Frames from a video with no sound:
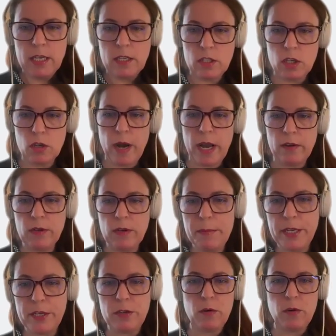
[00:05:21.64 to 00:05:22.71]
So I will
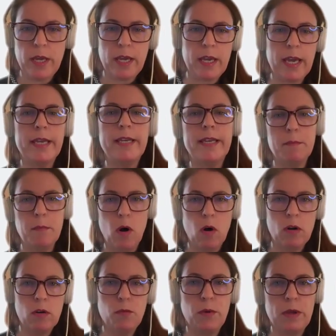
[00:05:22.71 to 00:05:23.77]
be doing a
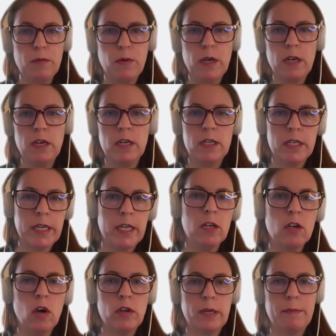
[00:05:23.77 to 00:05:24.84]
demo. We will learn a
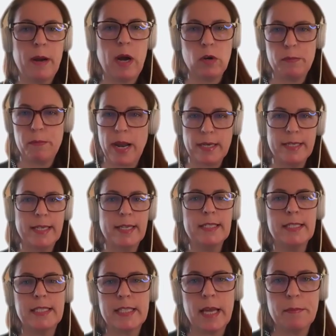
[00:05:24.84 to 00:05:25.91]
lot about
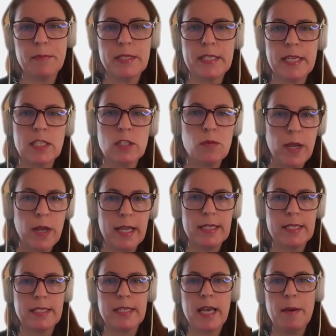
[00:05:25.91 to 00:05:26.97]
practical steps as well
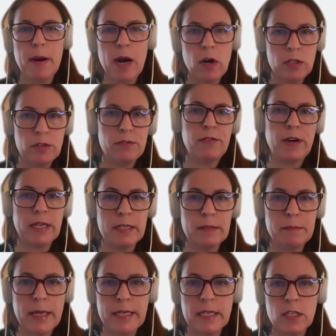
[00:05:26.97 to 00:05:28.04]
as about the
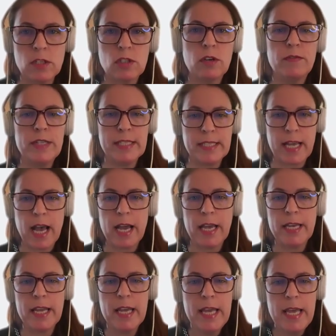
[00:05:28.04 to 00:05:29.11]
fundamentals of
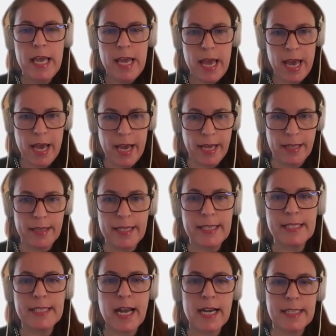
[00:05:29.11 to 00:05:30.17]
design. And
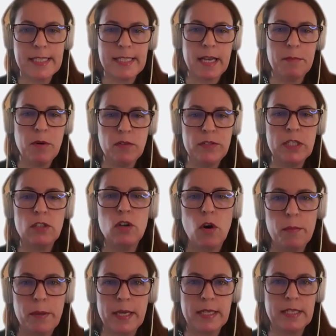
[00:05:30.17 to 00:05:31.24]
these are some of the
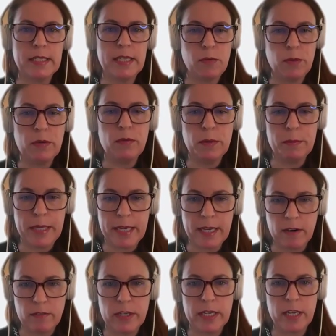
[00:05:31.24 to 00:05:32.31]
topics that we will be
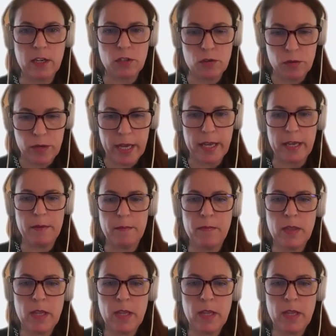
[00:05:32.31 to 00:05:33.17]
covering today.